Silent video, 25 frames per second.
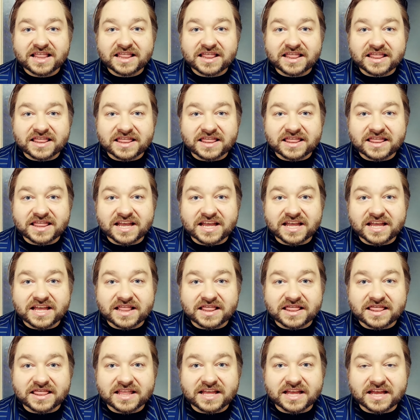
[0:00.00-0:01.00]
L.
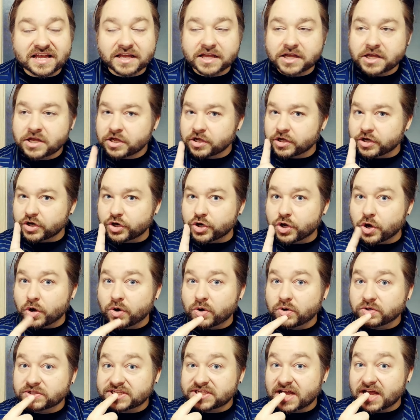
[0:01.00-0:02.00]
L.
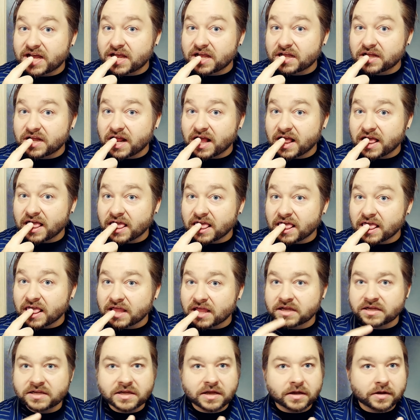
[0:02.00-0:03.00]
No tongue?
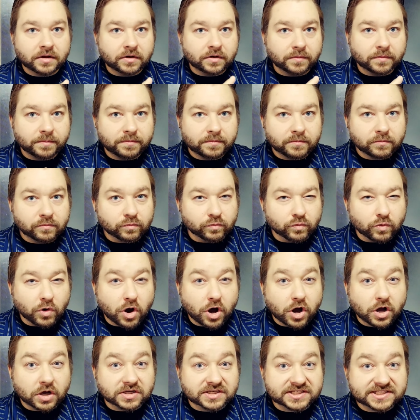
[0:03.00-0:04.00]

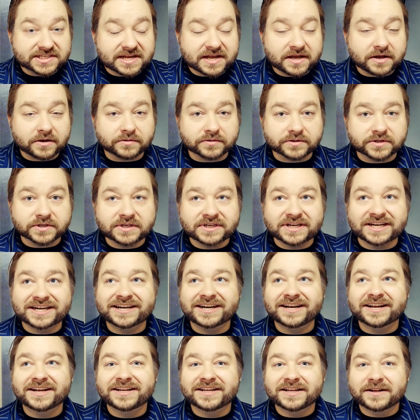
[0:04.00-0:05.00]
Wrong sound.
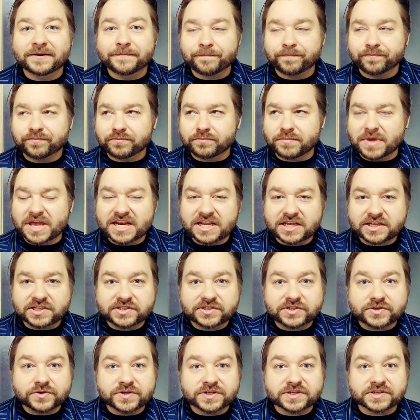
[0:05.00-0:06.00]
Many
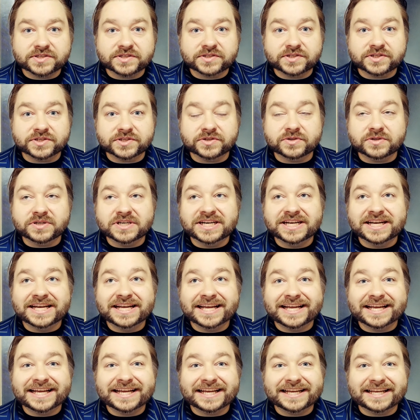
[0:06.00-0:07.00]
students do
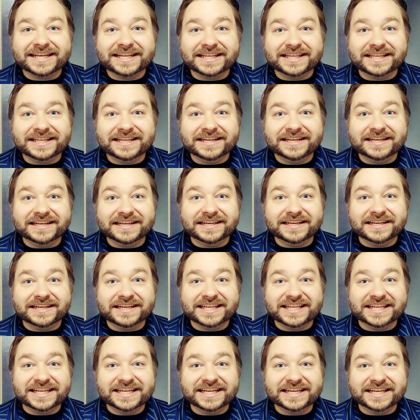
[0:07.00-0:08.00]
L.
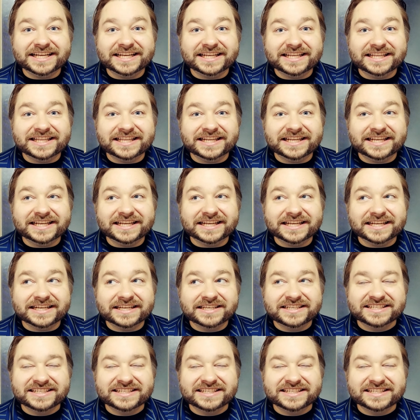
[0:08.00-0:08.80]
L. L.